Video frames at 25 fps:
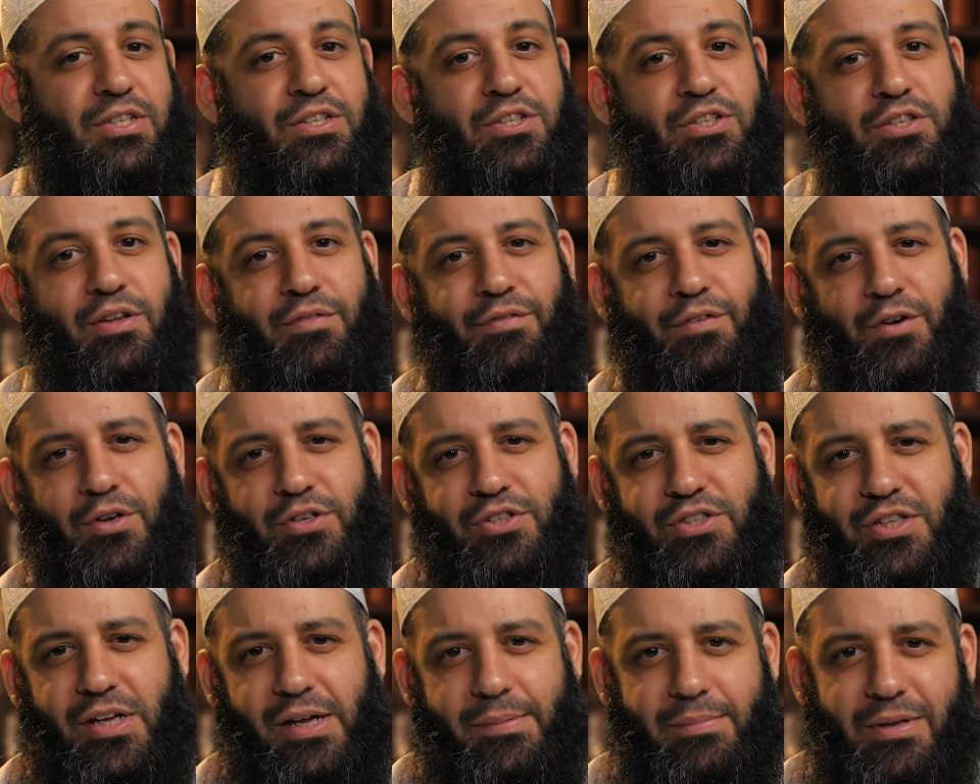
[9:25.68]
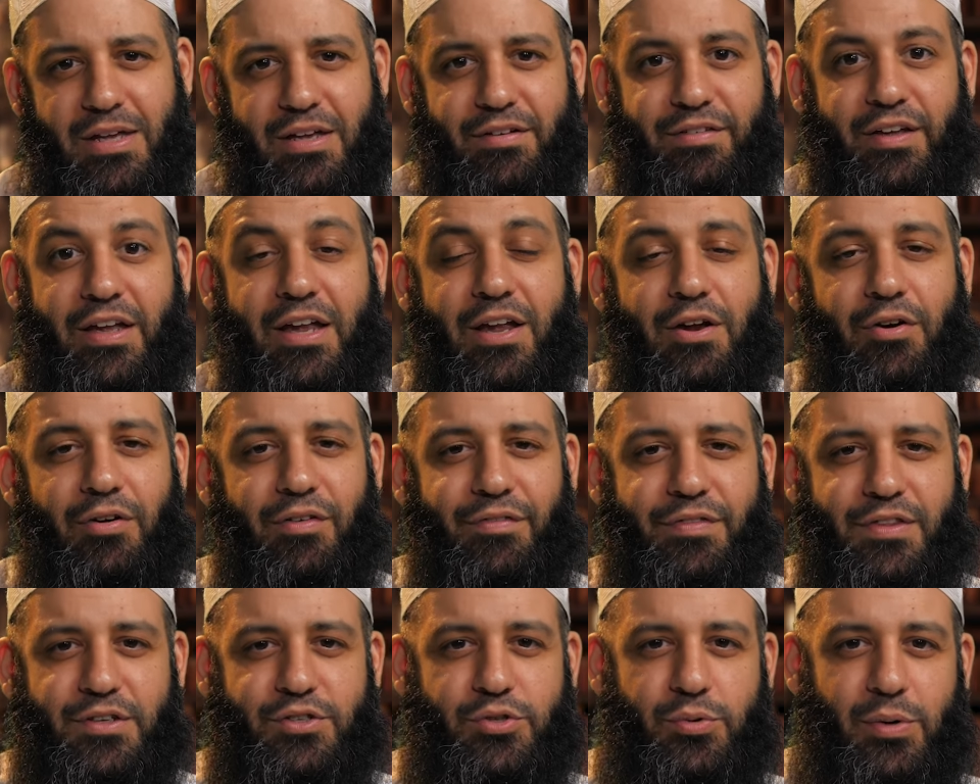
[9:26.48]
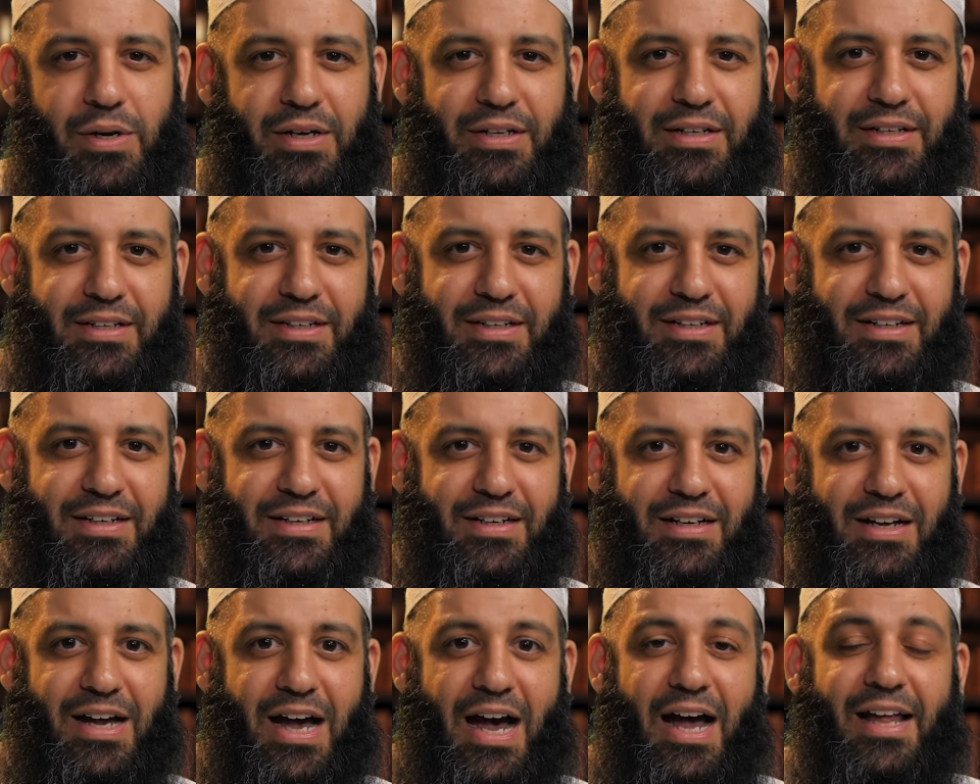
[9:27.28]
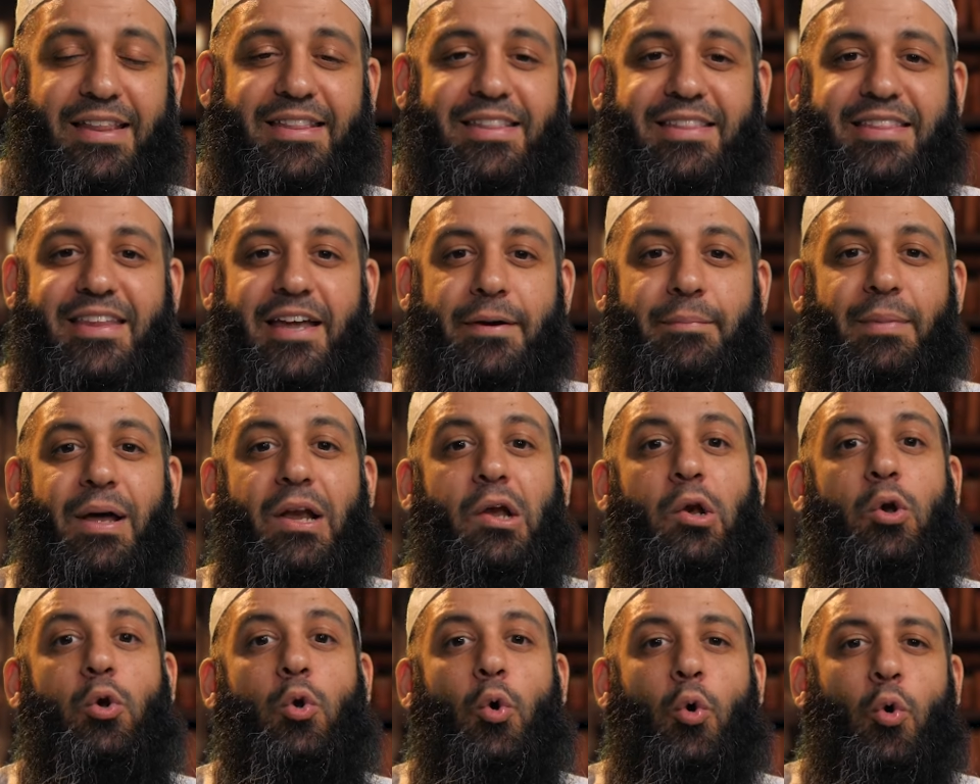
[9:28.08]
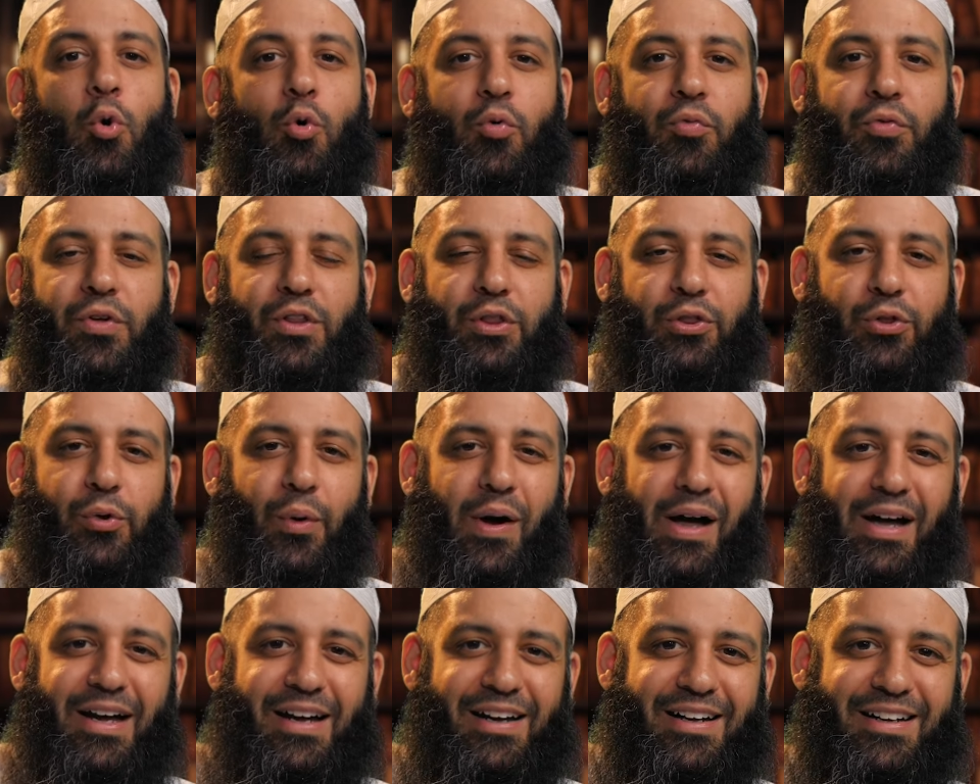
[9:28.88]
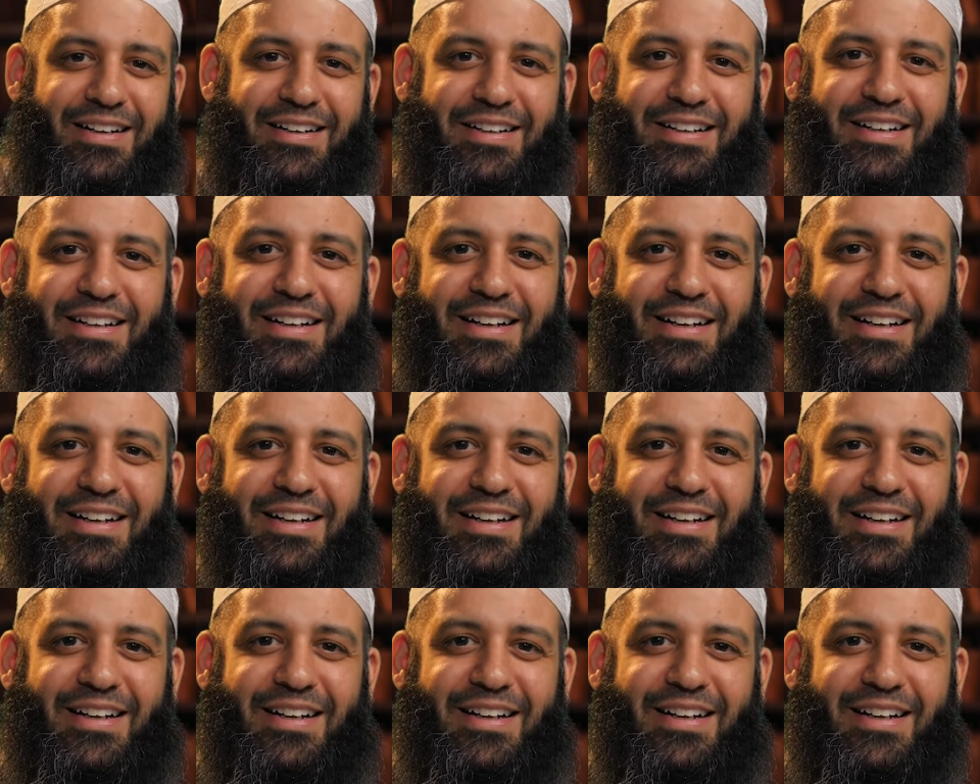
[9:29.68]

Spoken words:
this is the first time you ever hear of this word. At-tamalluqu fi dua.